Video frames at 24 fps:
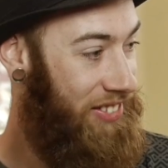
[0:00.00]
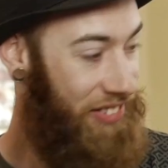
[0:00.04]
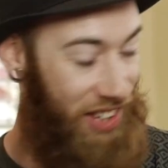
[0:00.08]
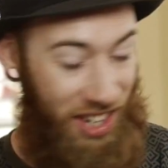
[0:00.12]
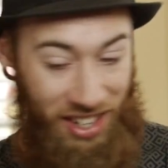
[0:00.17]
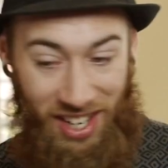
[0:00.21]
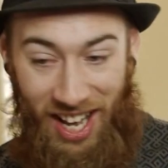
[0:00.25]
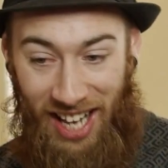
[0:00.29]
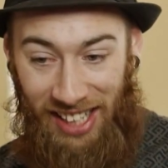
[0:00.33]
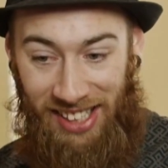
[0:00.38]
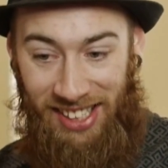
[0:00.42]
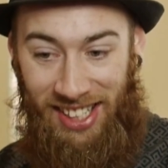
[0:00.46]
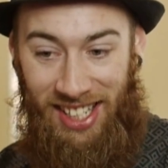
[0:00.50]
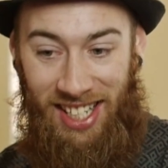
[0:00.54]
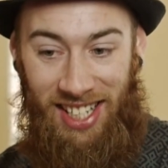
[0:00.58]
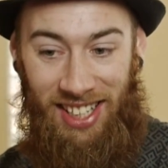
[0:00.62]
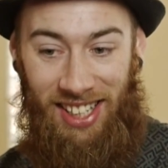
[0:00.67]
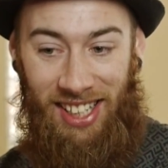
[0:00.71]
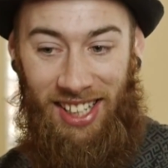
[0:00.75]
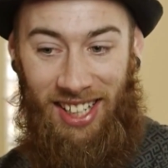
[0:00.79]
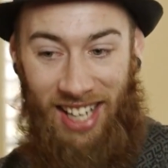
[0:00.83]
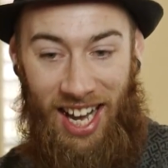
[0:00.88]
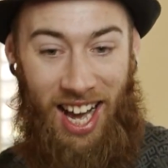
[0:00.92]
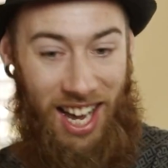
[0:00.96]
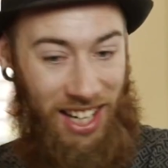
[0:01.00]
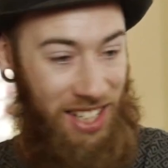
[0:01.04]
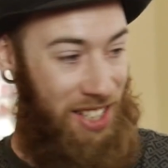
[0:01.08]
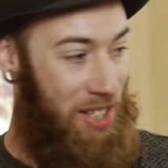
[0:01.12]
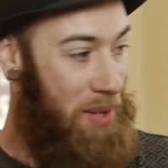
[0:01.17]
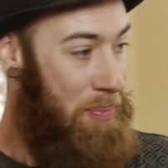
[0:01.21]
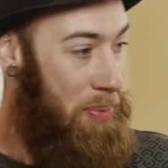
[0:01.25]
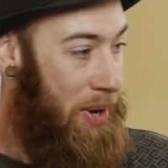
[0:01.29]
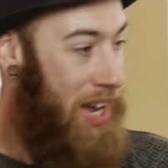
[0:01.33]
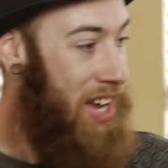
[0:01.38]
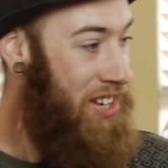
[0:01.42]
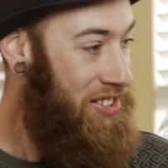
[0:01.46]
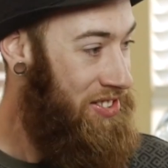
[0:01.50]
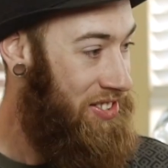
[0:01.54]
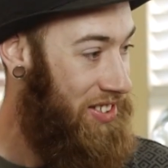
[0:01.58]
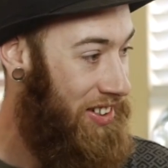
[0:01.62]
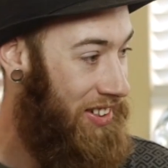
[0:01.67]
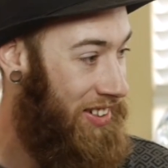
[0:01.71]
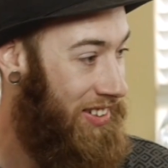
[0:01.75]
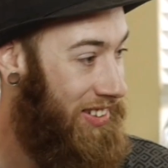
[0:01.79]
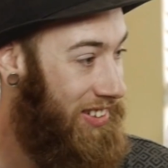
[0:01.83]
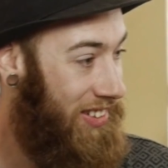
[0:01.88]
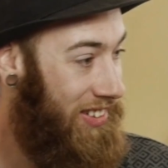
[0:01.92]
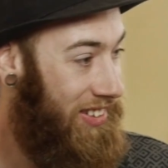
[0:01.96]
They're not seeing the God in the
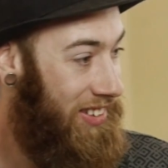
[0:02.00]
pastor.